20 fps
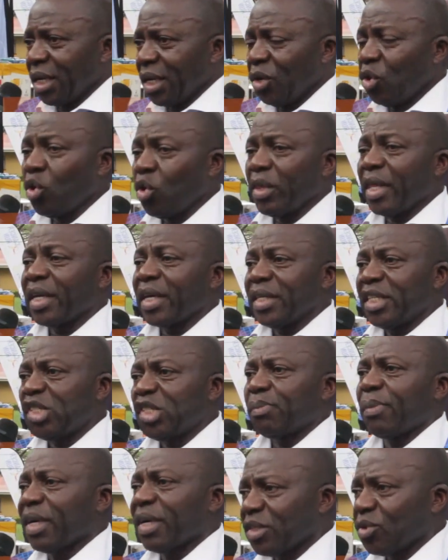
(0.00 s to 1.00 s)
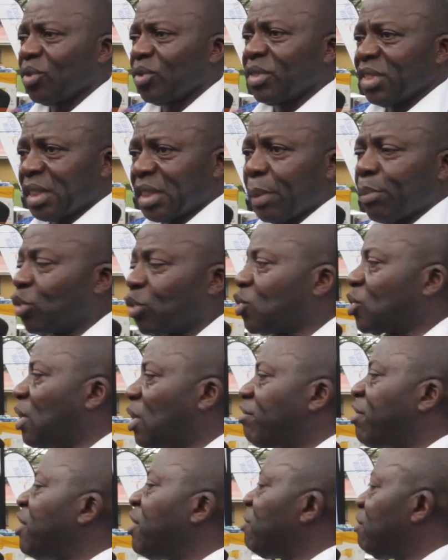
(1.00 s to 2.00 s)
know that this person is supposed to
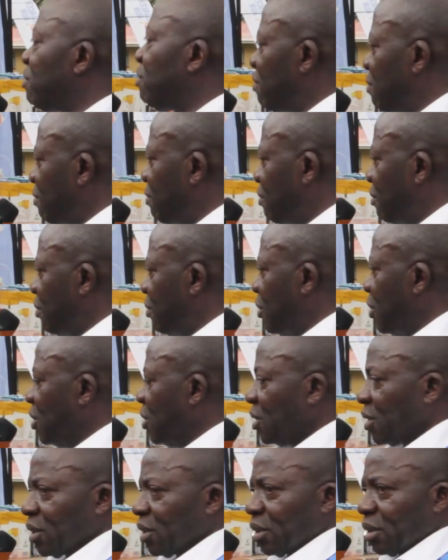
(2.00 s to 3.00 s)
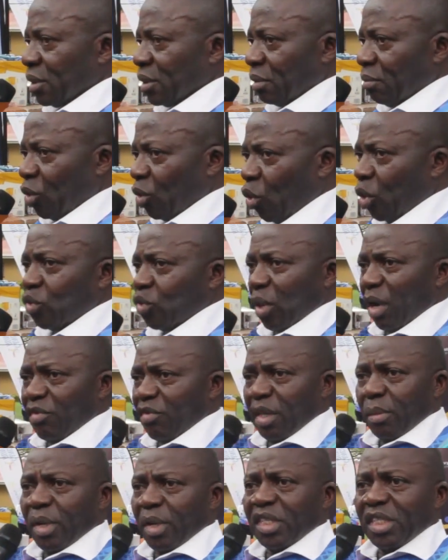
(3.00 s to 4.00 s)
survive. Because you have
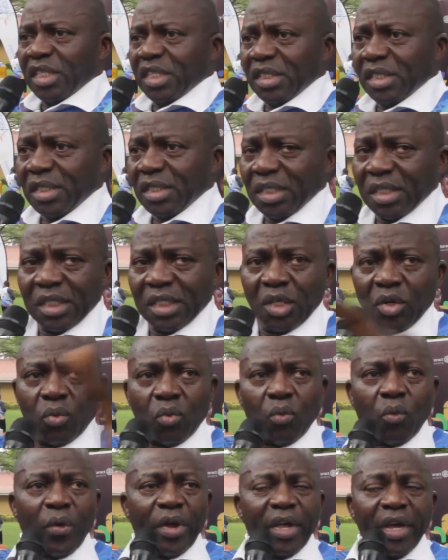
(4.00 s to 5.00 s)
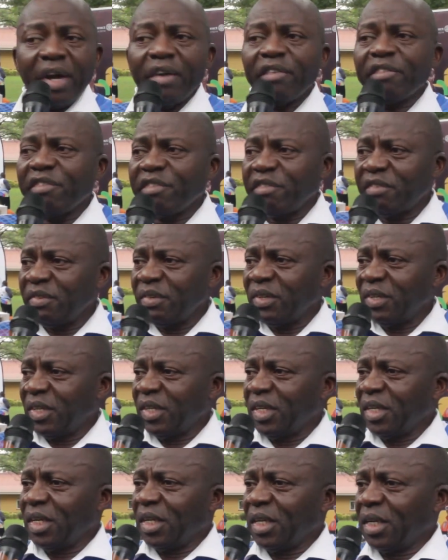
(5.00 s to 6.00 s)
the machines, we have
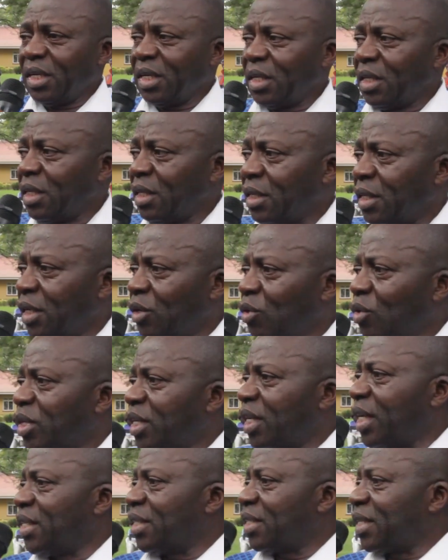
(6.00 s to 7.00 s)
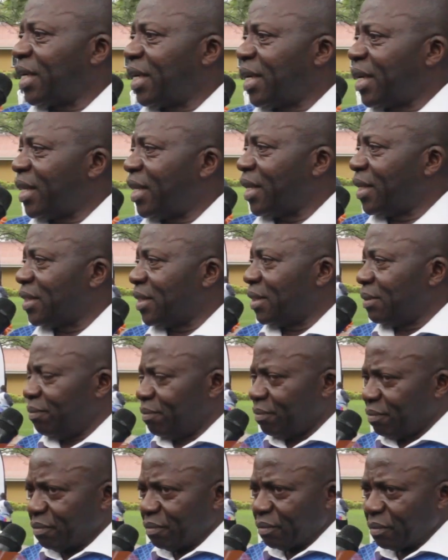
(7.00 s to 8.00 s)
the doctors and others.
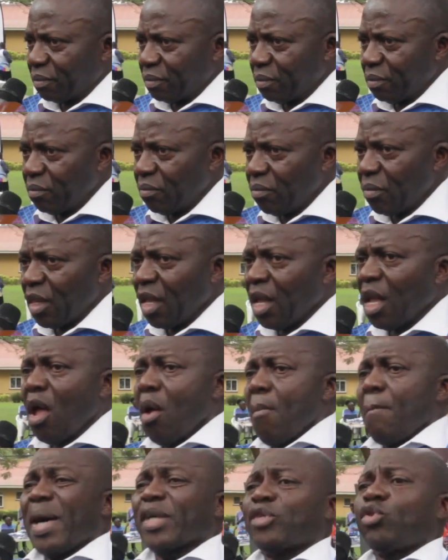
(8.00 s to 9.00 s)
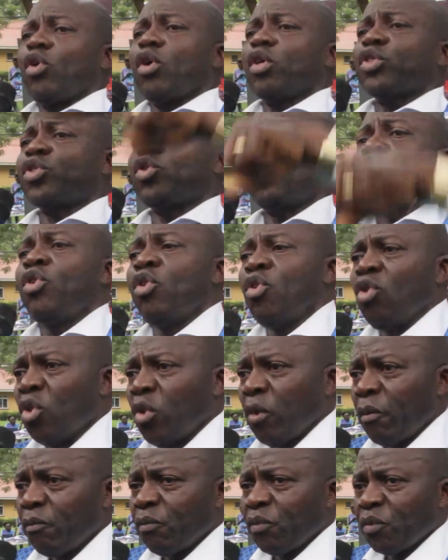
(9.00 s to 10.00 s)
But you also
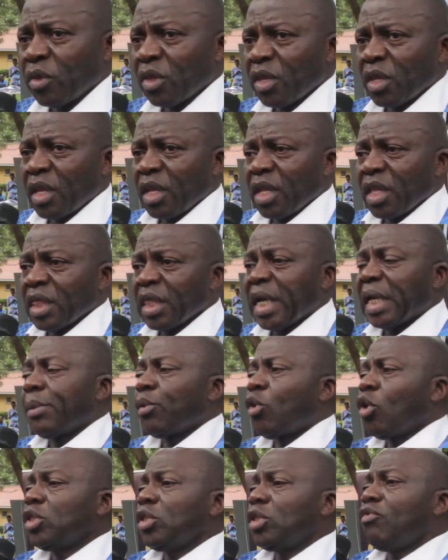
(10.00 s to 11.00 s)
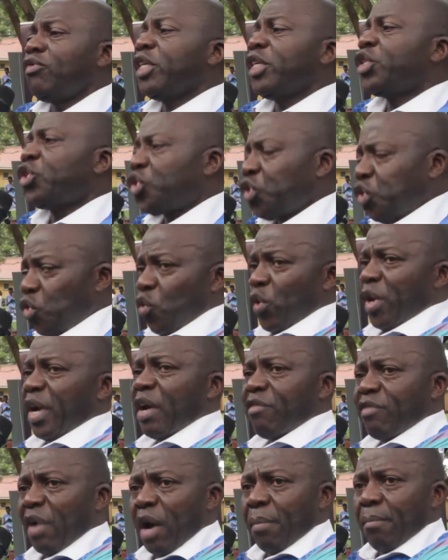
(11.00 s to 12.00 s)
know that because of the queue we
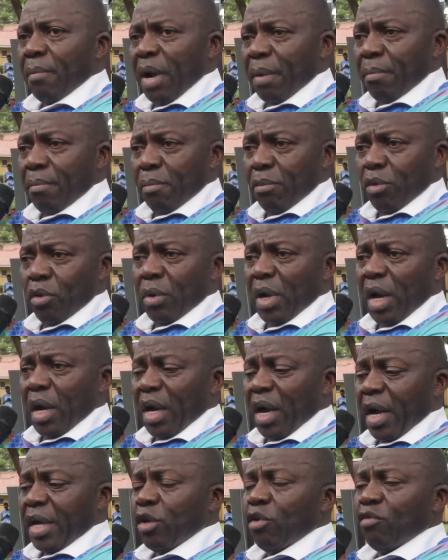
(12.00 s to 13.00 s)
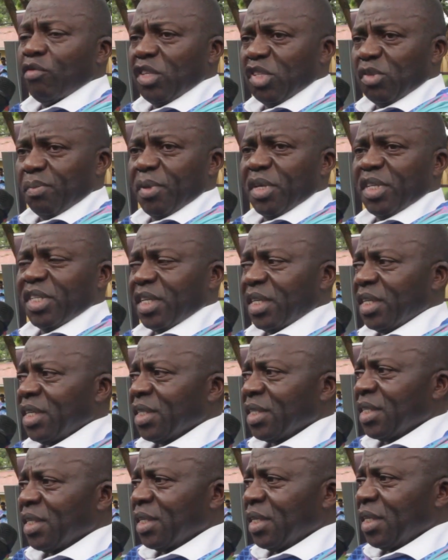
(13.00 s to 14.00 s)
have ahead of this
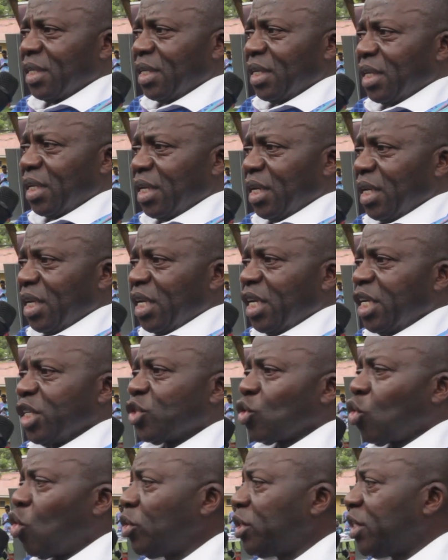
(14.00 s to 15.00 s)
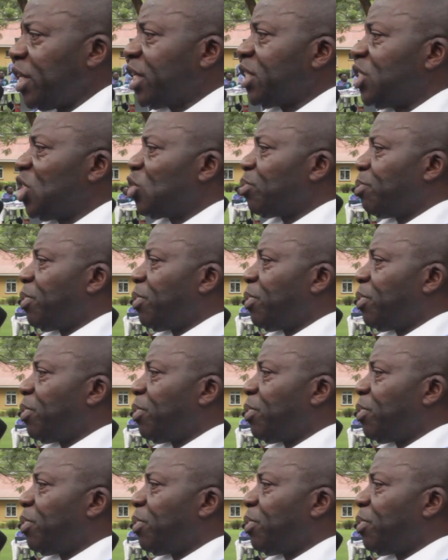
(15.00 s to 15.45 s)
patient, it's going to take this